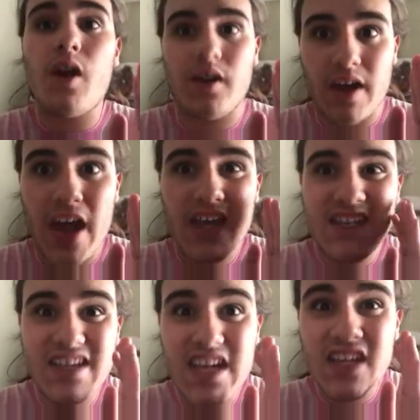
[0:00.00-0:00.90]
it wrong, I
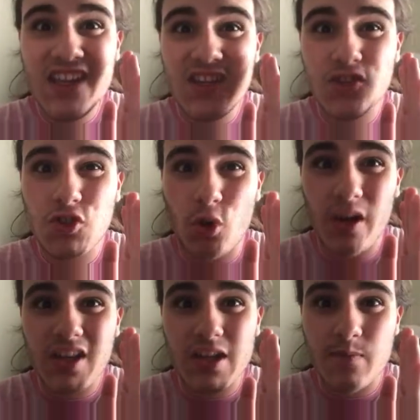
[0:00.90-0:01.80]
did
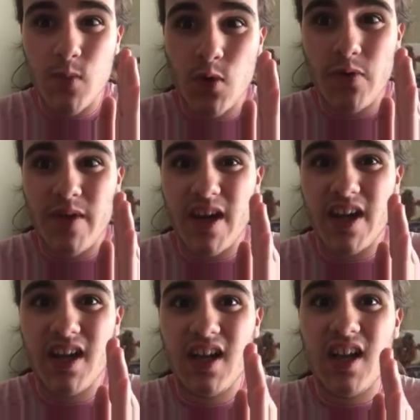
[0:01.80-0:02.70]
enjoy the
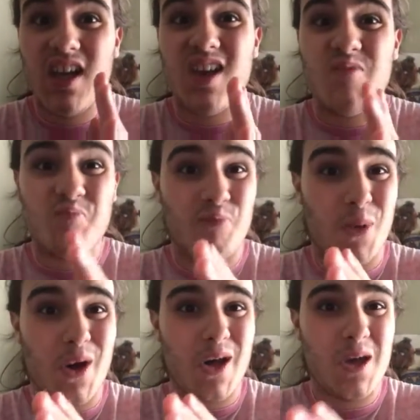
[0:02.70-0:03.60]
movie,
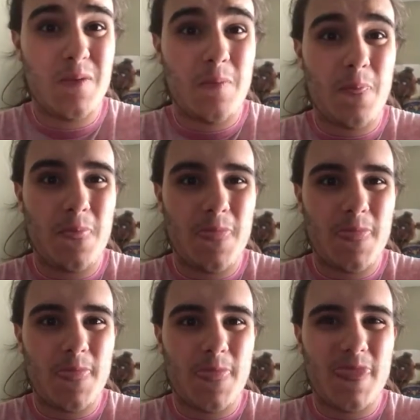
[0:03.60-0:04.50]
but
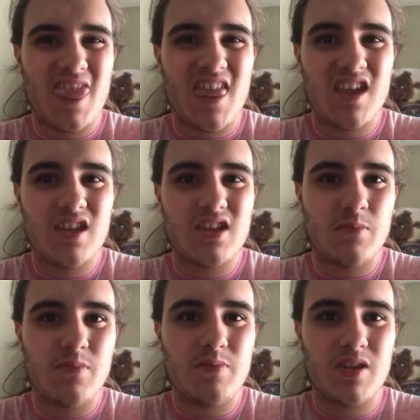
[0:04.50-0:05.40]

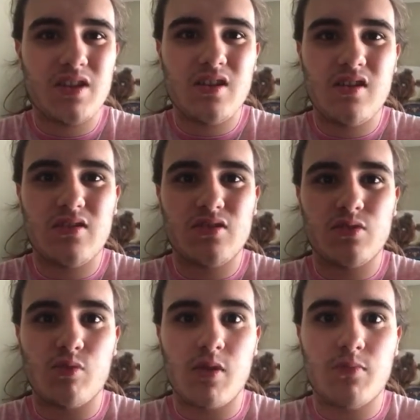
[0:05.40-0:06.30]
to, but
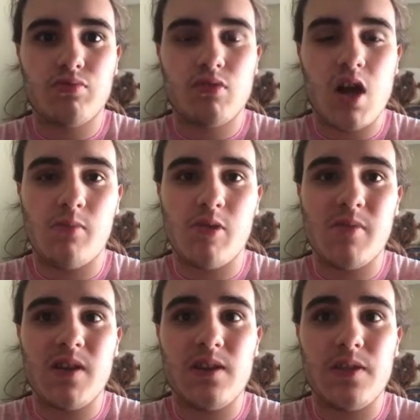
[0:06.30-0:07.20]
there's one
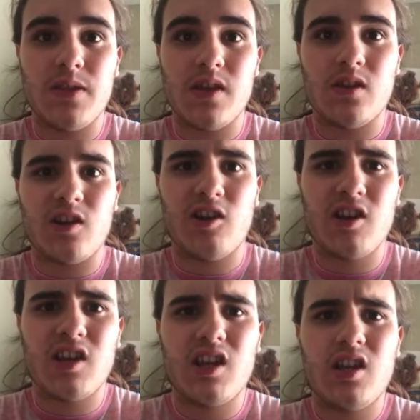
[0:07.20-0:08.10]
problem in the theater.
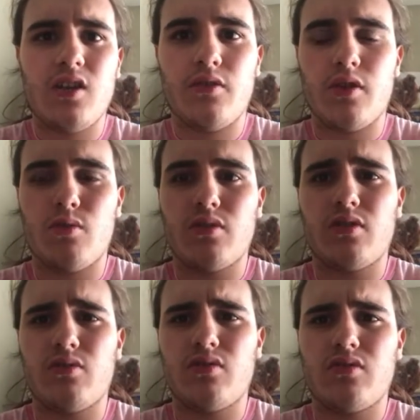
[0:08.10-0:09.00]
There
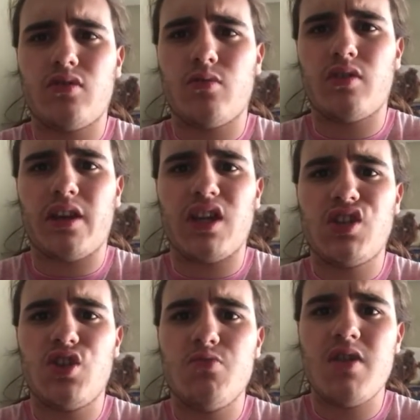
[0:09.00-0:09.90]
there were there were
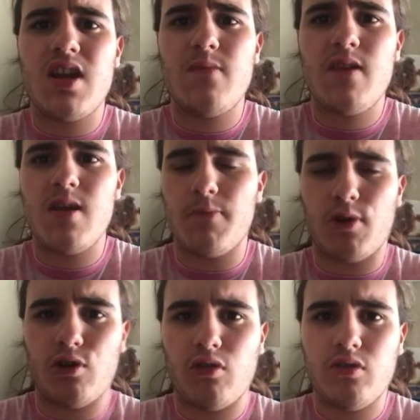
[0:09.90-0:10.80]
like too many
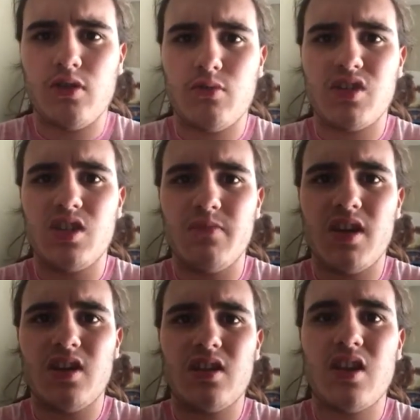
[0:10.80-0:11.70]
people. There were too
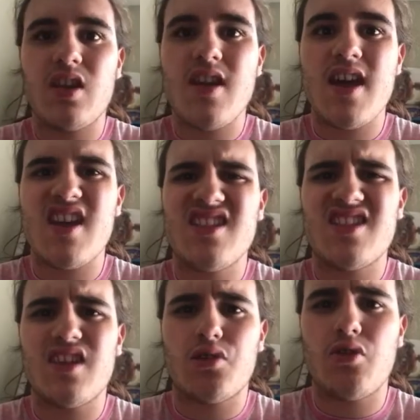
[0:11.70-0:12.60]
many eh,
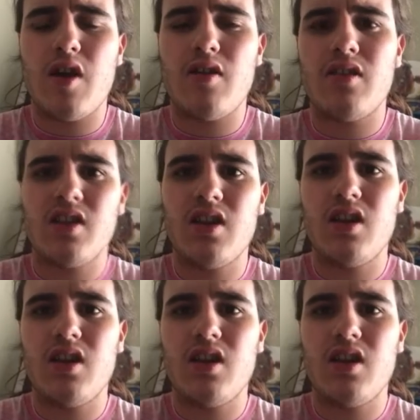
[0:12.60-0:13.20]
the crowd